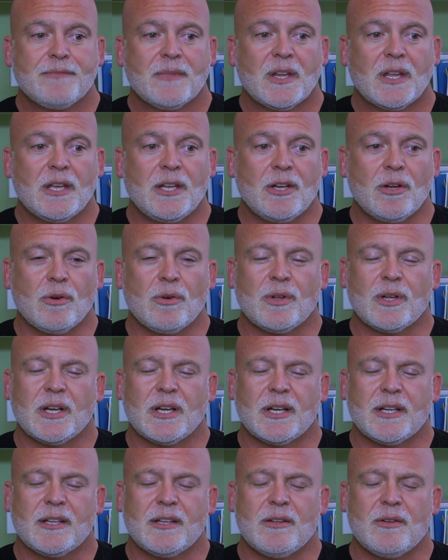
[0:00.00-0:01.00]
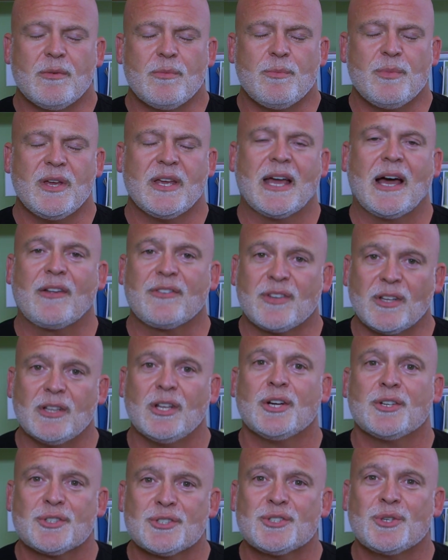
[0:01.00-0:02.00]
being out to
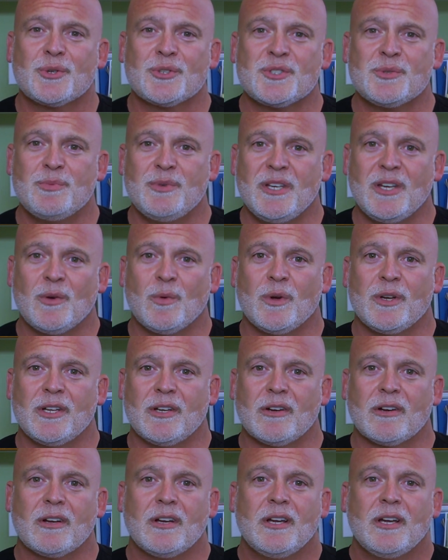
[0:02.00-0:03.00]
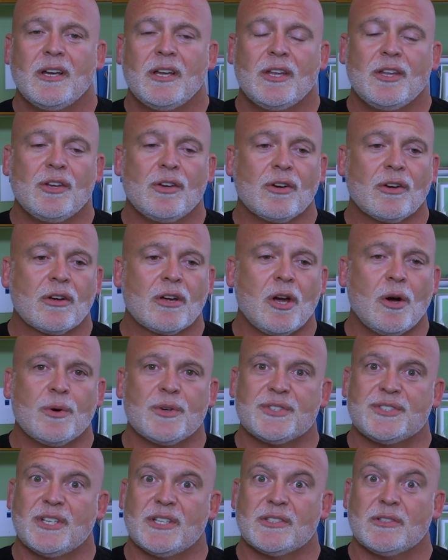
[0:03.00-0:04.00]
lunch, so to speak, when your
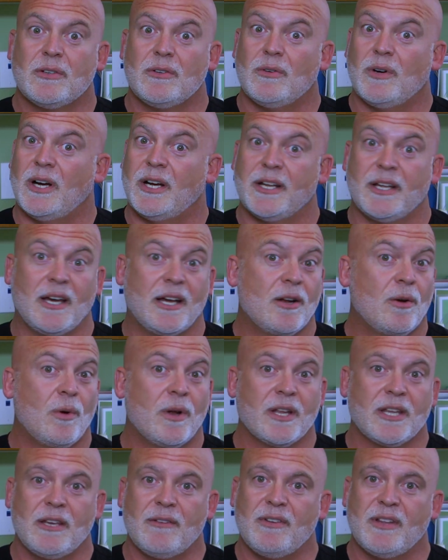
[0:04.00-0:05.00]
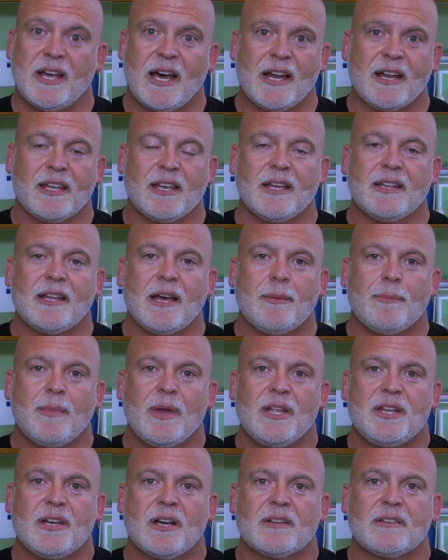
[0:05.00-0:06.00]
coach says, "Oh, honey, I don't want to give you that again. That
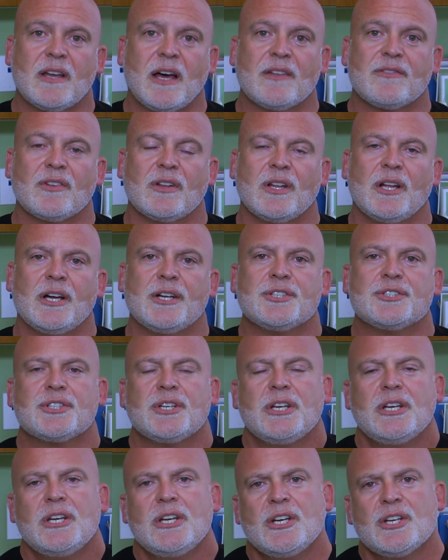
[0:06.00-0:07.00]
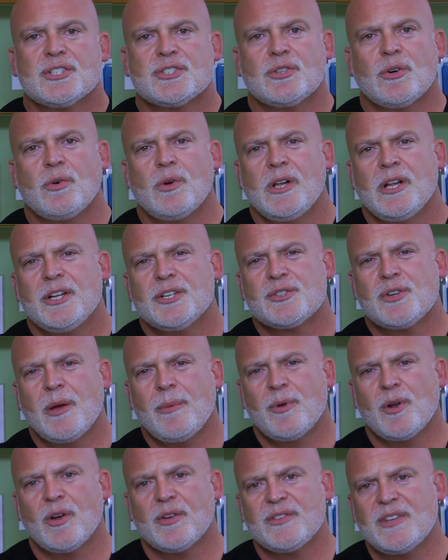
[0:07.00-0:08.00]
made you out to lunch." So
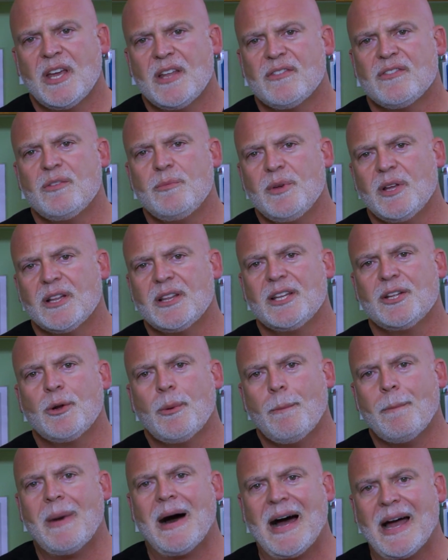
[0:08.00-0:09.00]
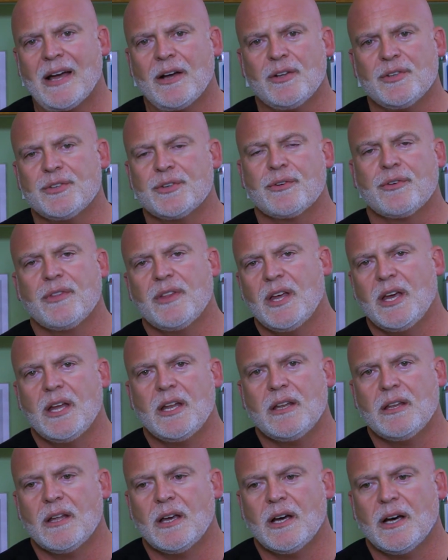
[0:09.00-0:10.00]
tramadol tends to be a little milder
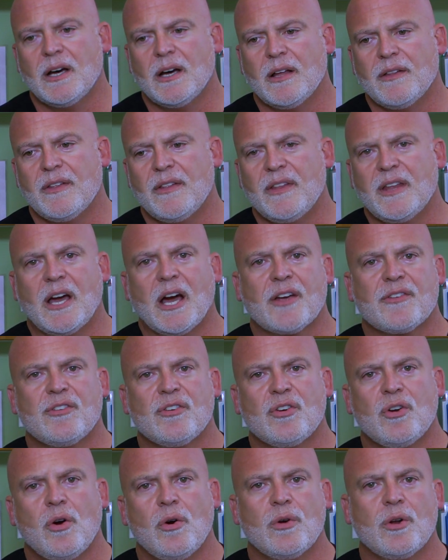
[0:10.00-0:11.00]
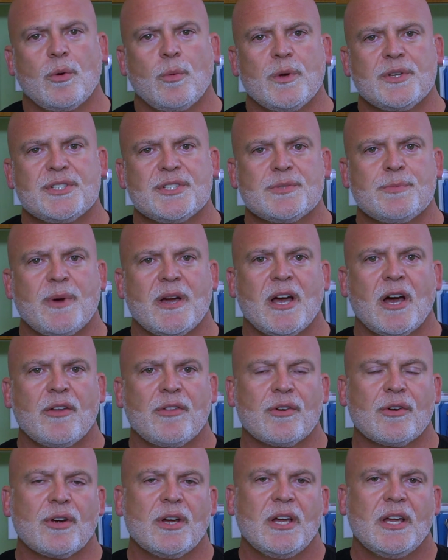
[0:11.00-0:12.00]
than the oxycodone, which is my
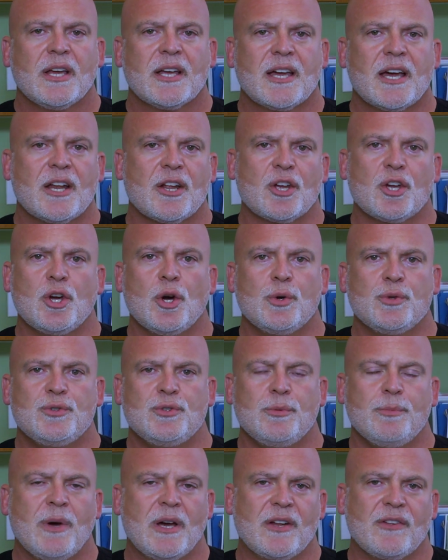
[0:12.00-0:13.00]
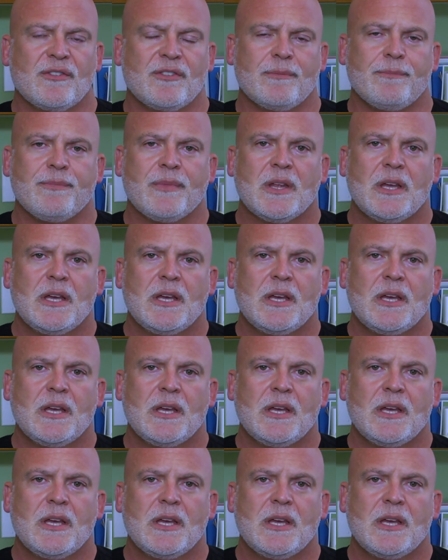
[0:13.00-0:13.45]
other kind of go-to medicine.